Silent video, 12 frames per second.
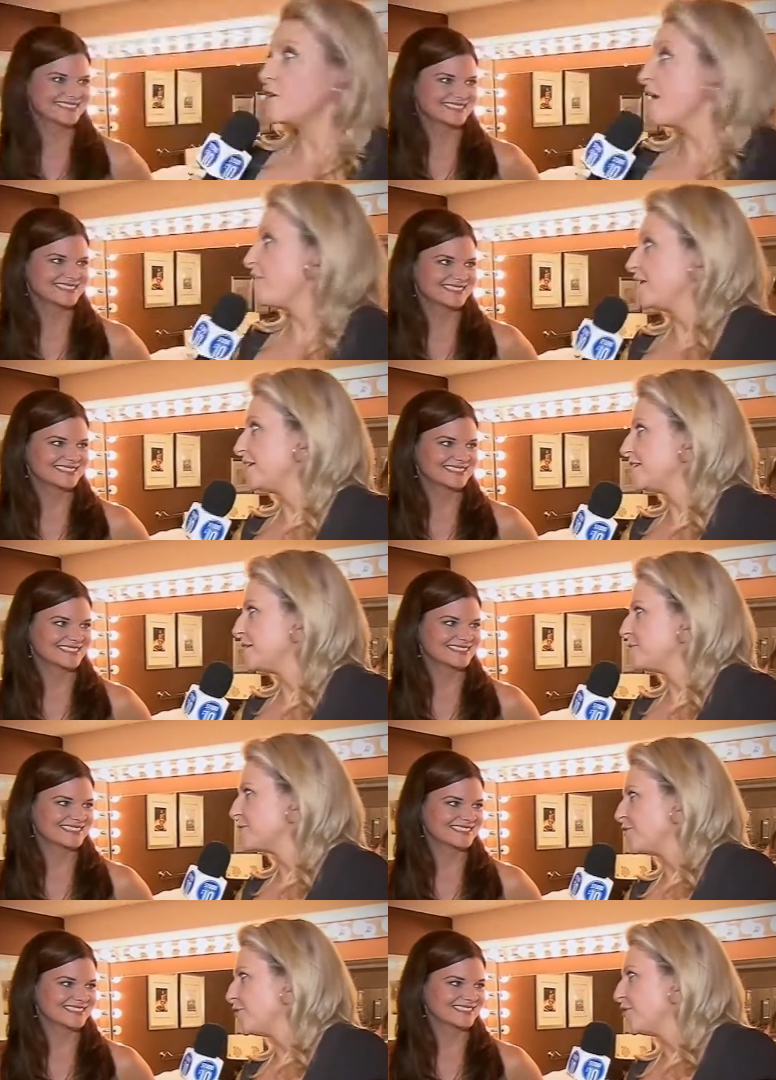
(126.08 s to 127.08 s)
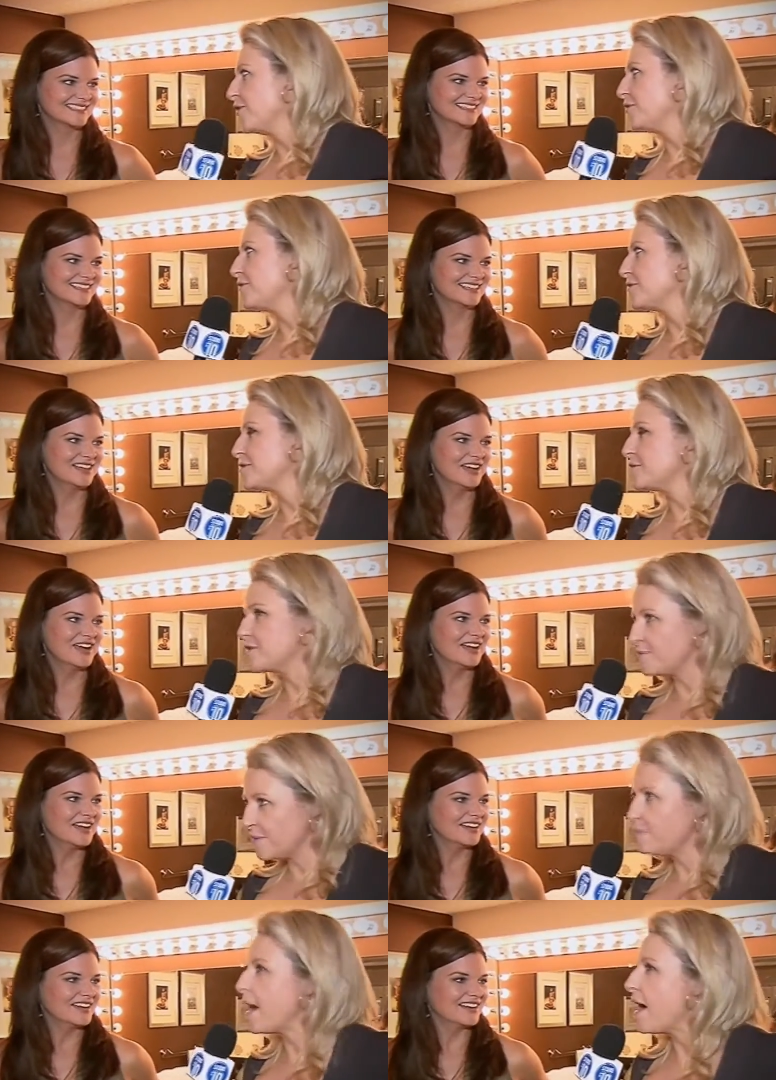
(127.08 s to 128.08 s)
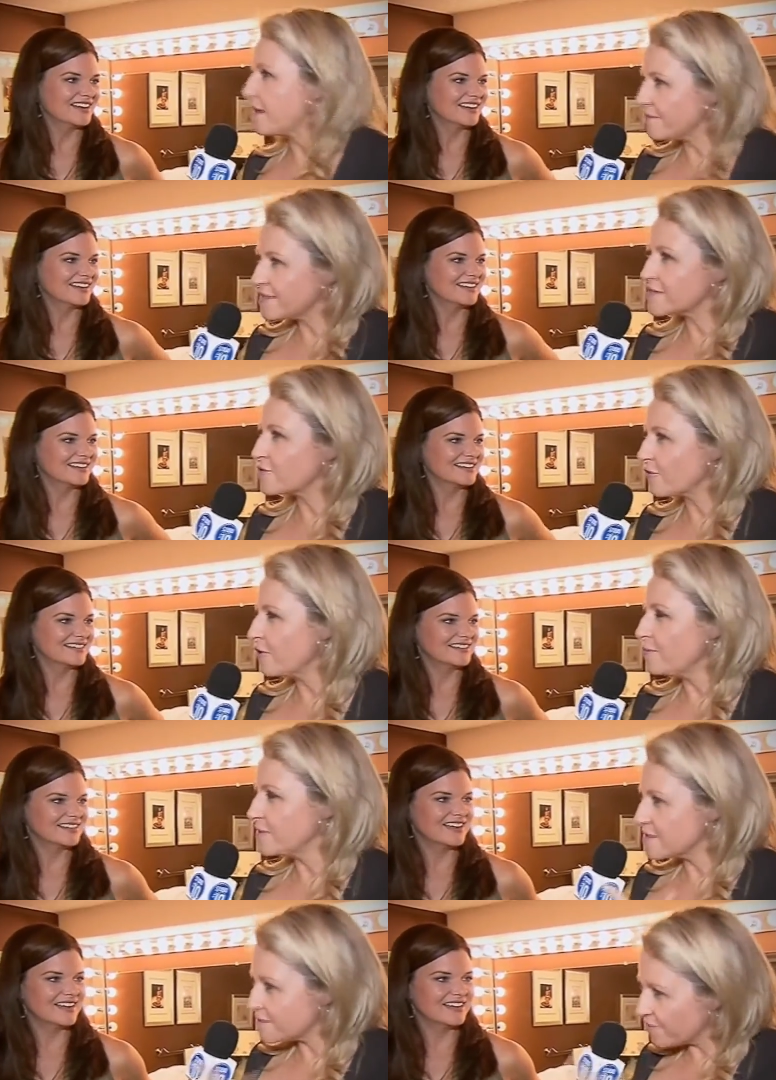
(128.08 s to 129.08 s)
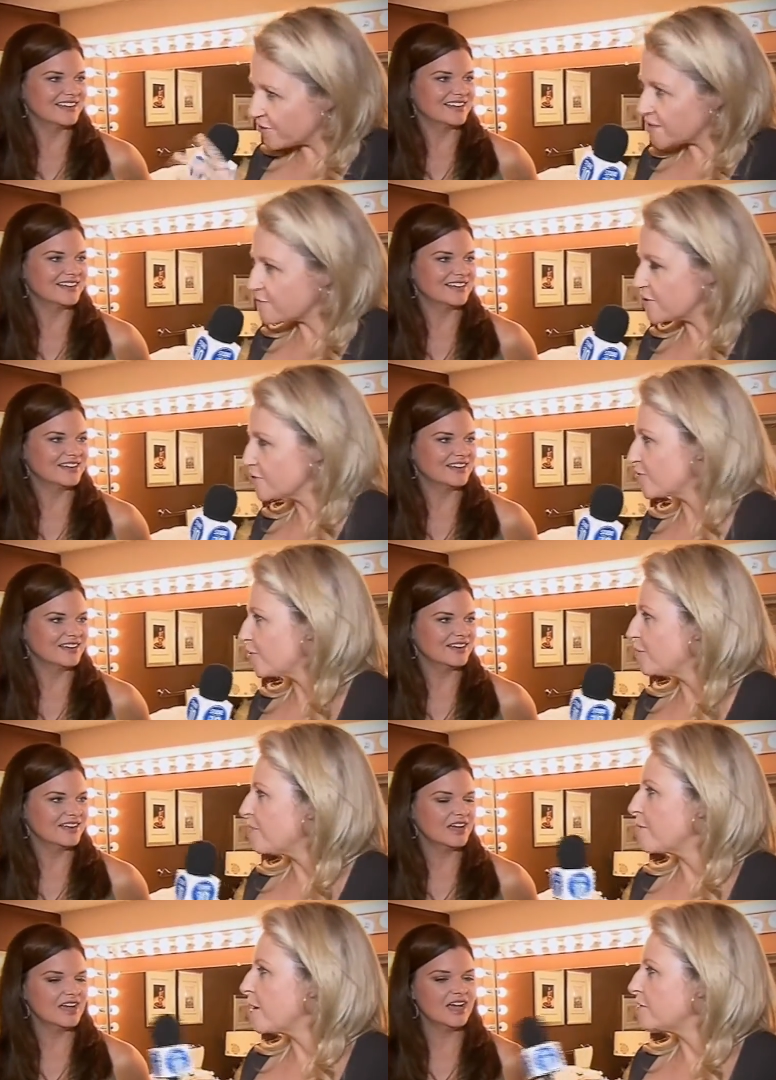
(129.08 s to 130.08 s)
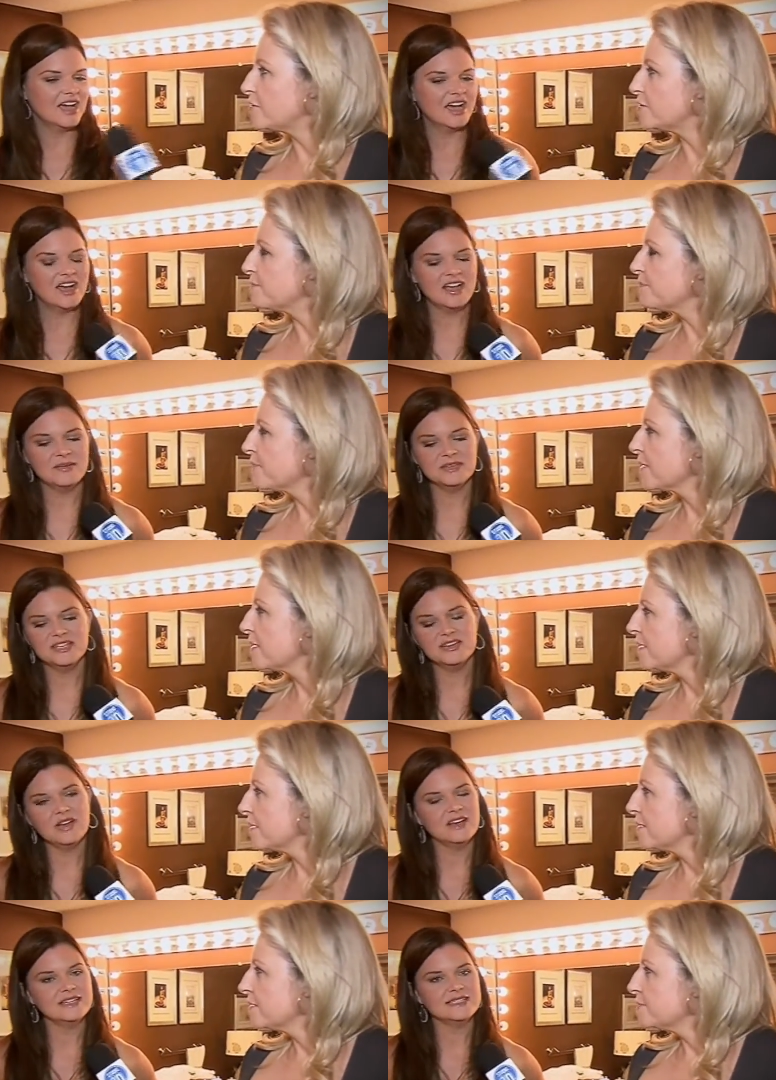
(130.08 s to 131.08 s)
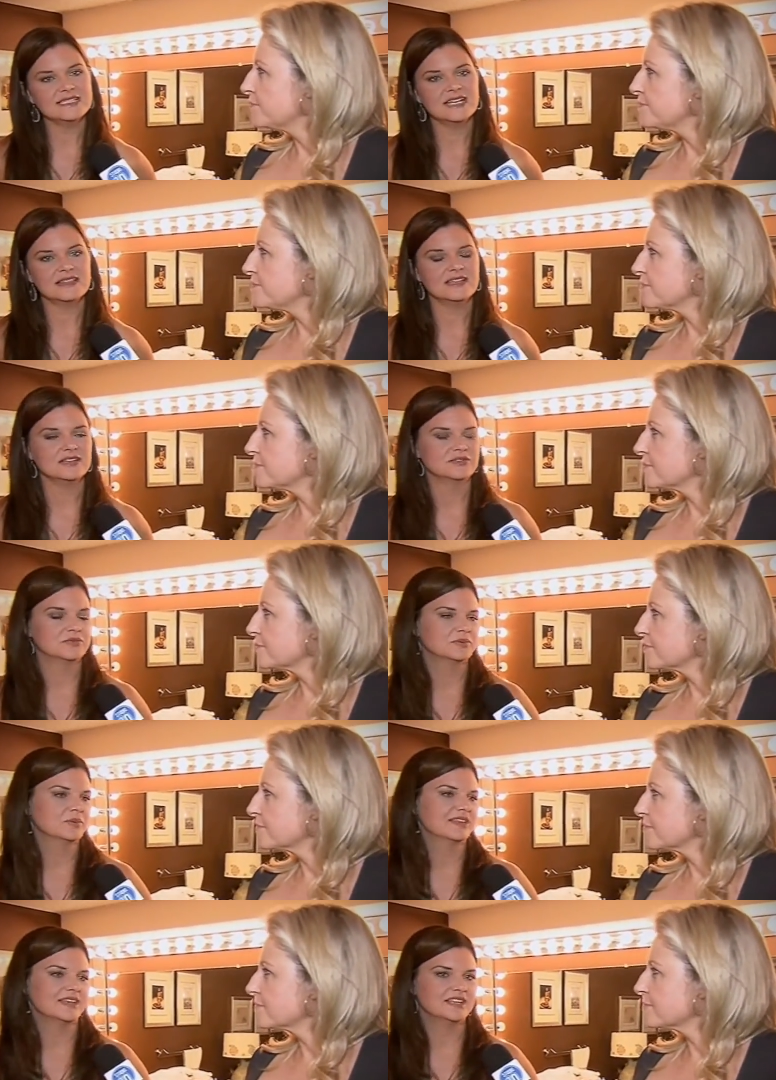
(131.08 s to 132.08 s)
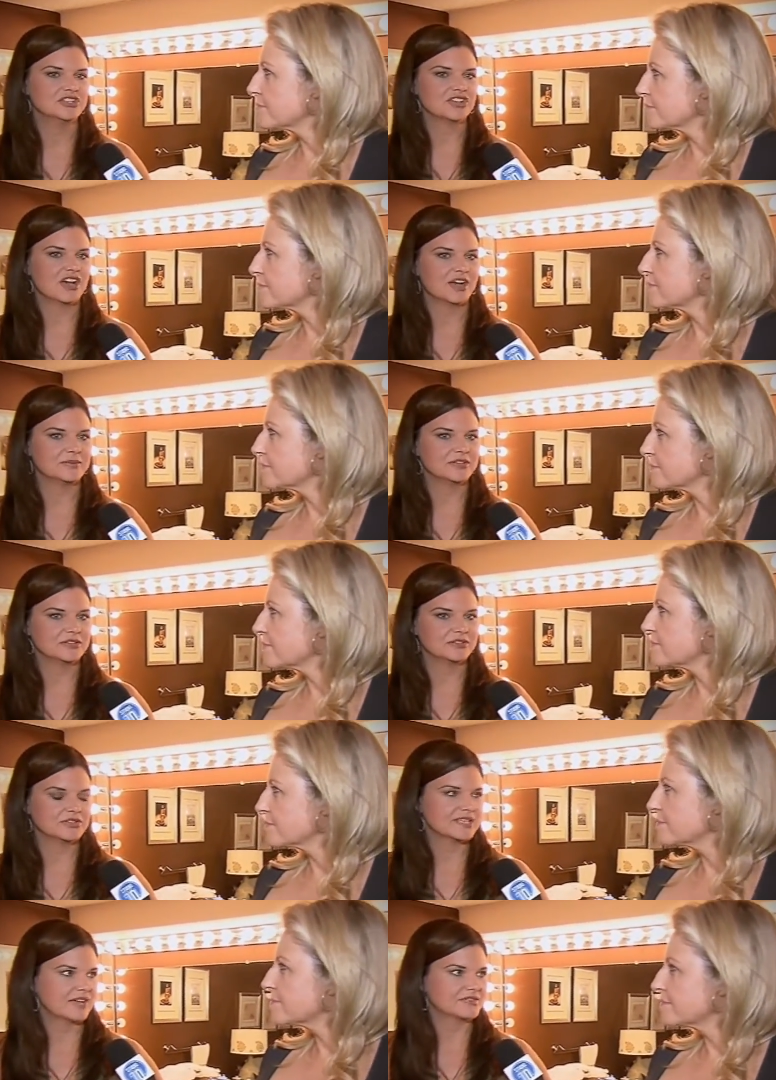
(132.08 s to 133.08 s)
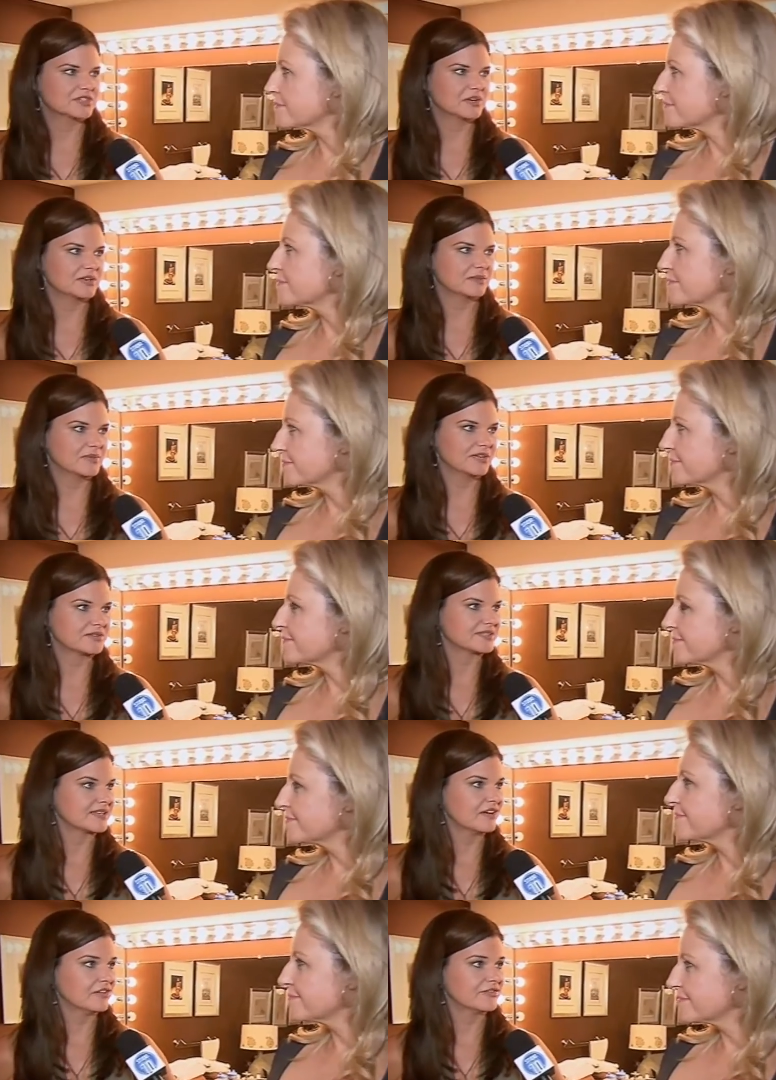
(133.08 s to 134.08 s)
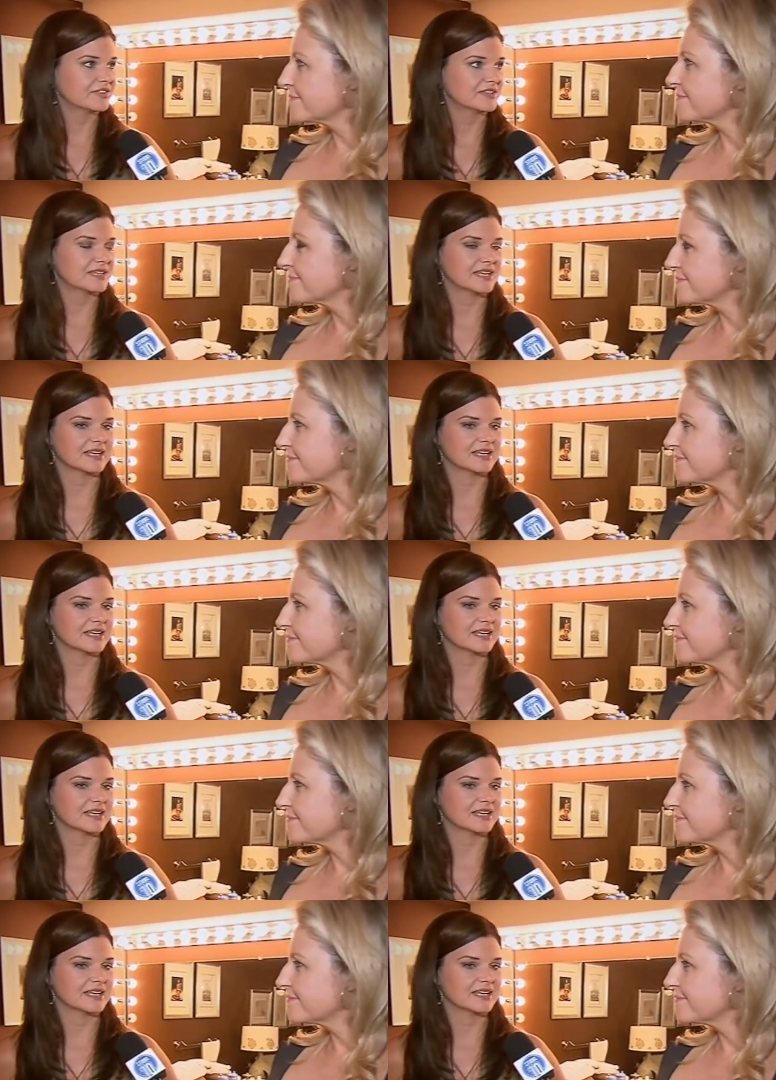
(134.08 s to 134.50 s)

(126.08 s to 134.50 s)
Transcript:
Speaker 1: Do you have any tips for her to, to be part of this group, this very special group of bowling?
Speaker 2: Um, you know, honestly, I think with any job, you know, you just have to go in and be yourself and,